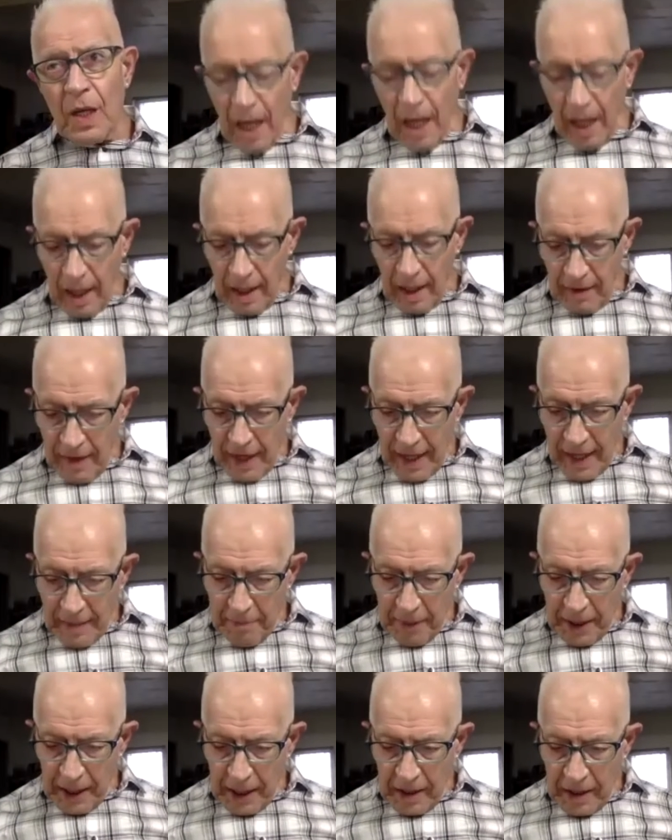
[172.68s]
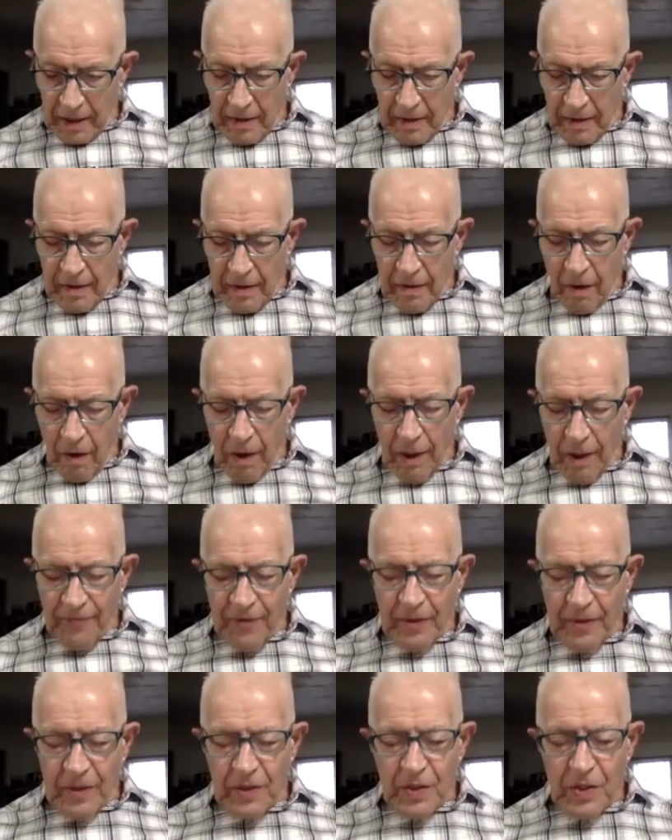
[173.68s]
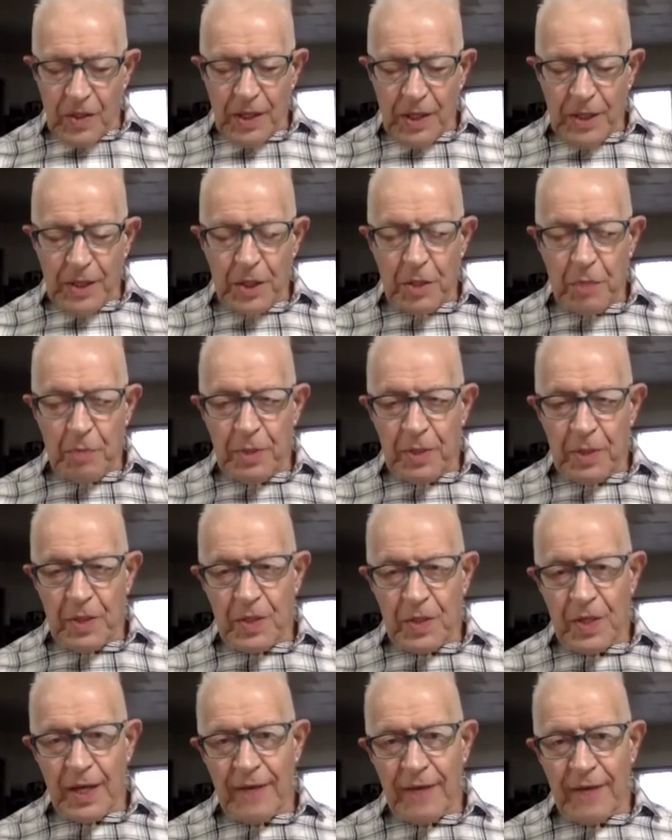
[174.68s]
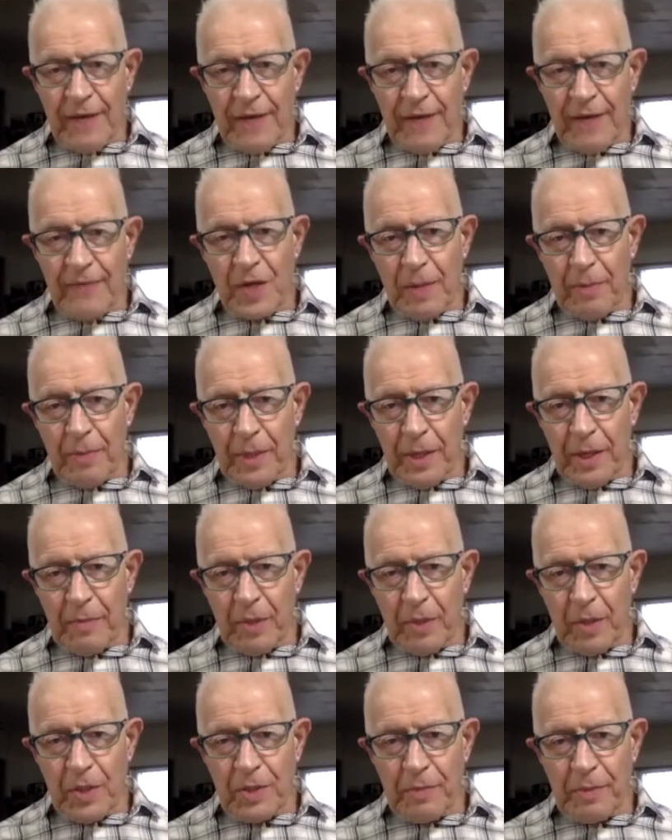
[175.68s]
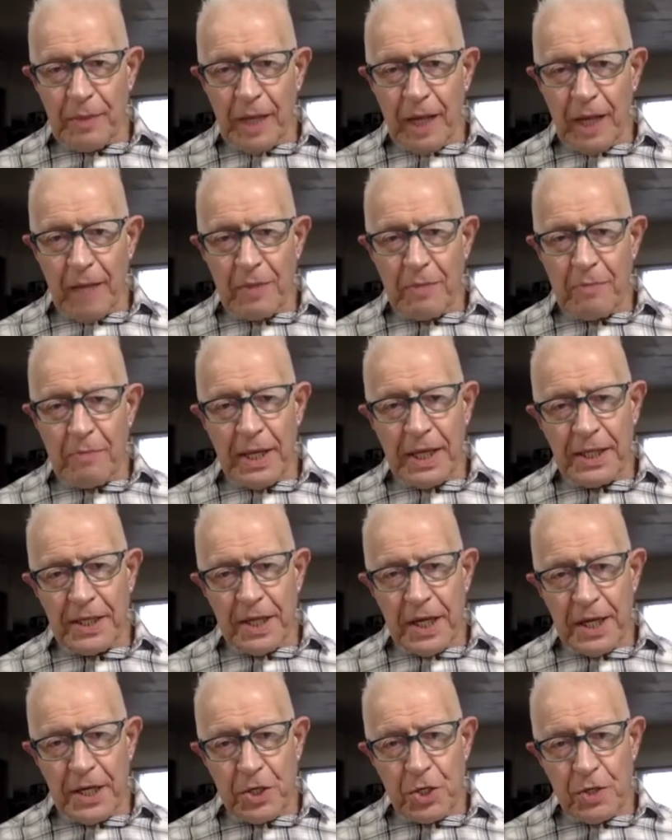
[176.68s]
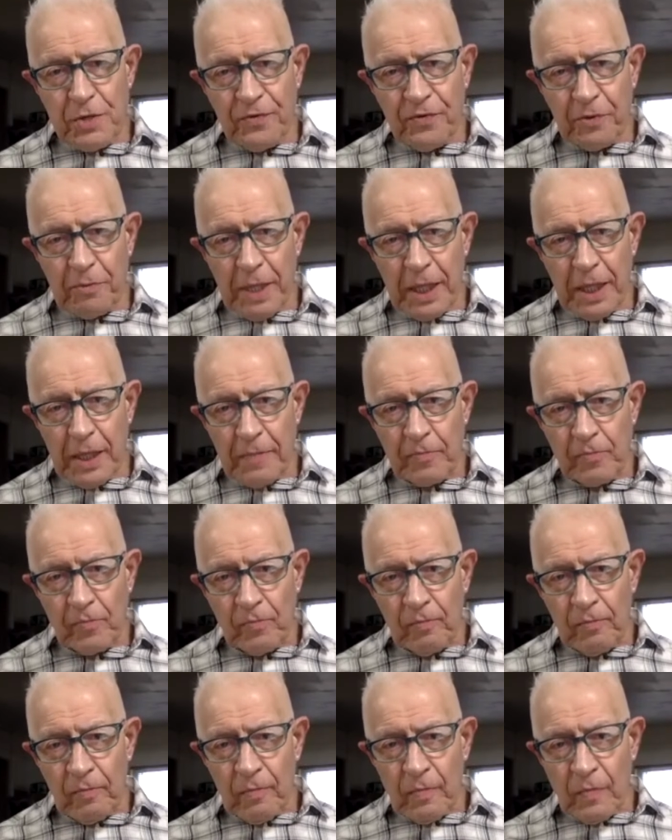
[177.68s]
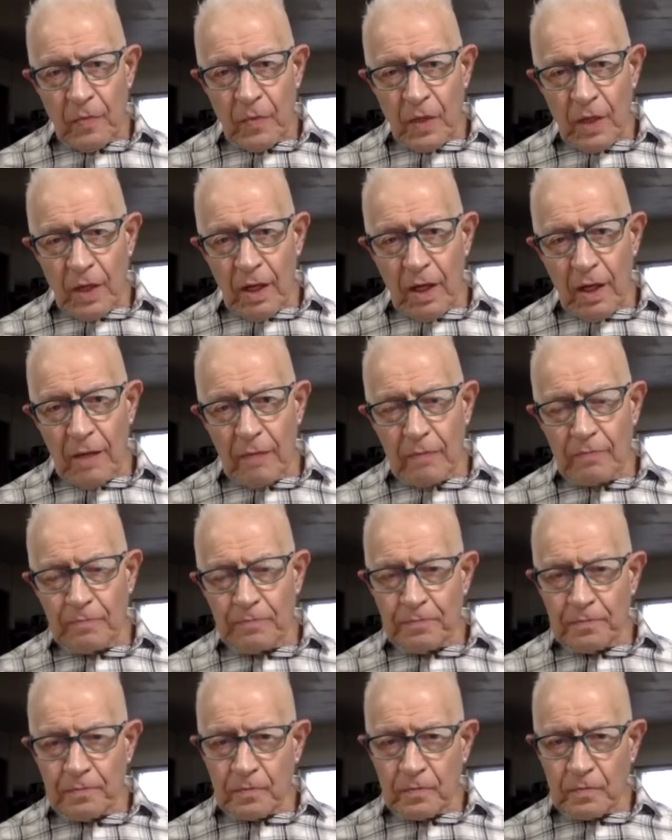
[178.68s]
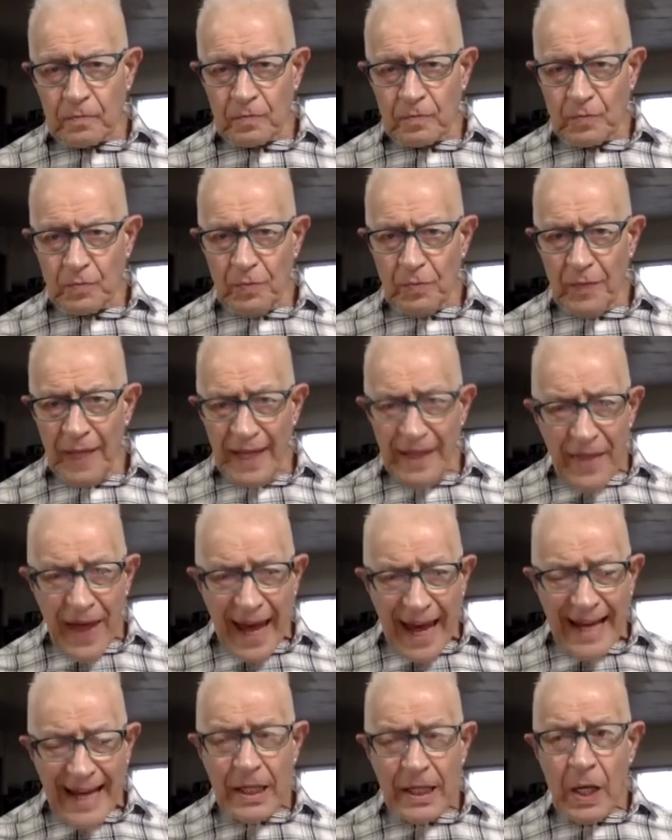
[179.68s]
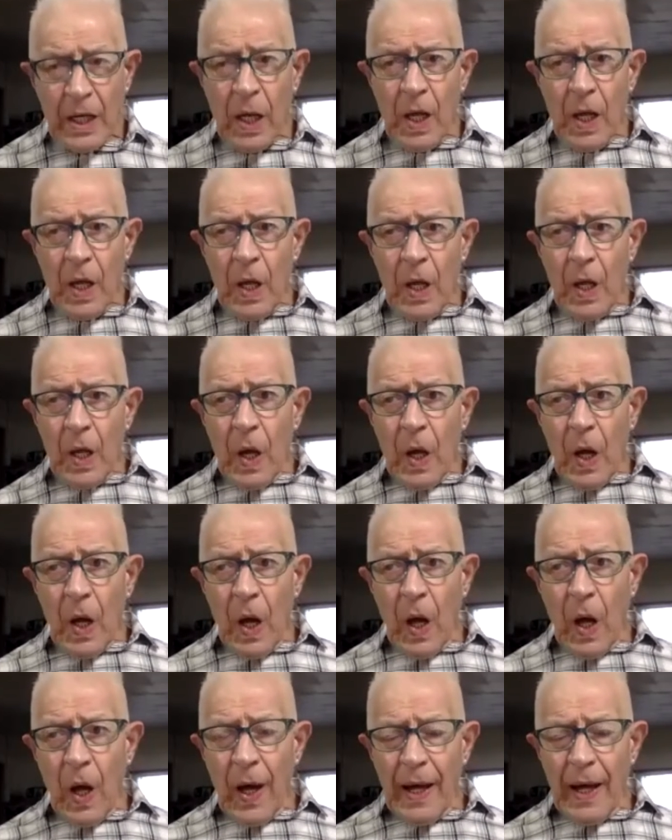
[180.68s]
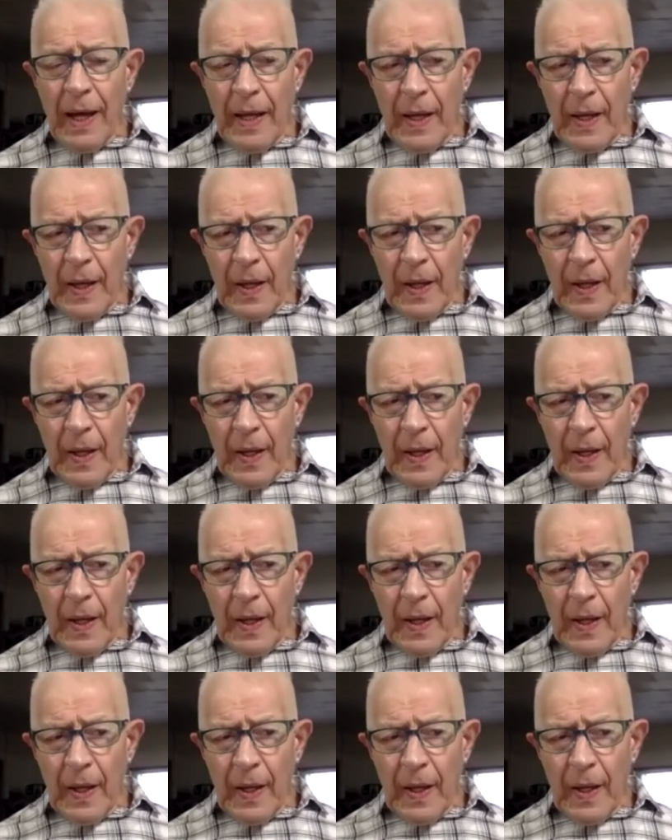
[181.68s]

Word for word: And that the heartfelt intentions business, I have to stop right here because it becomes a meditation for me. In that I